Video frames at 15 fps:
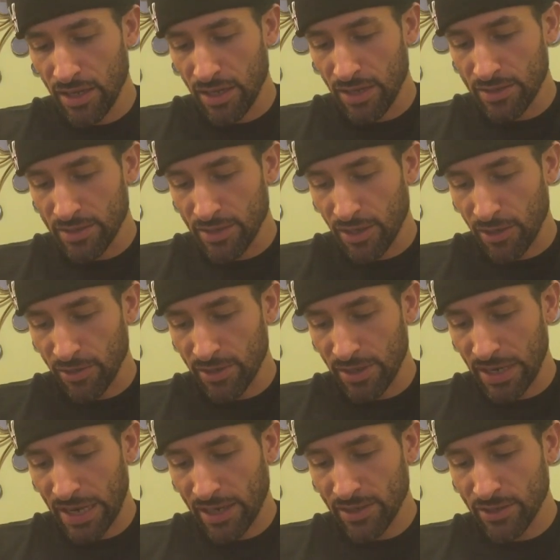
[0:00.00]
It's called
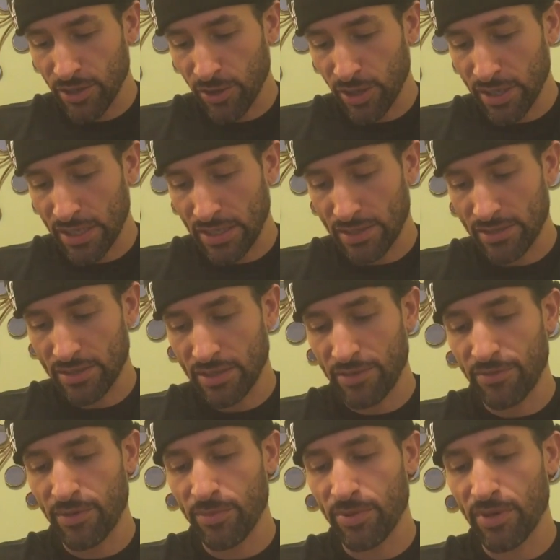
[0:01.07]
Nectarchus,
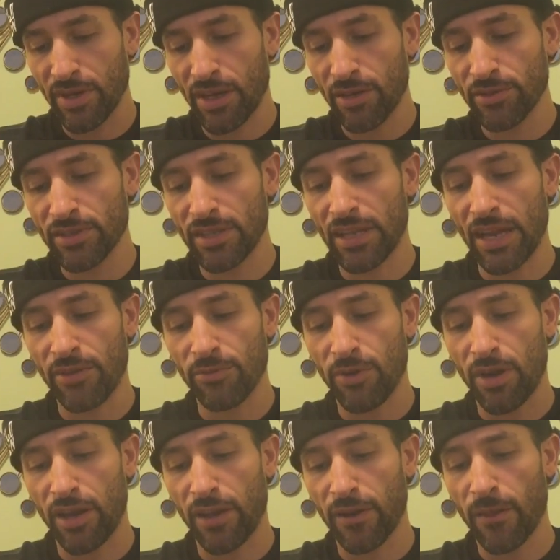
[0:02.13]
if I'm pronouncing that
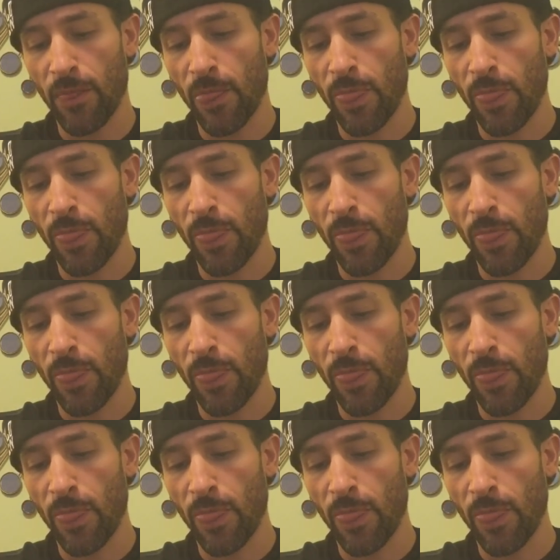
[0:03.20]
right.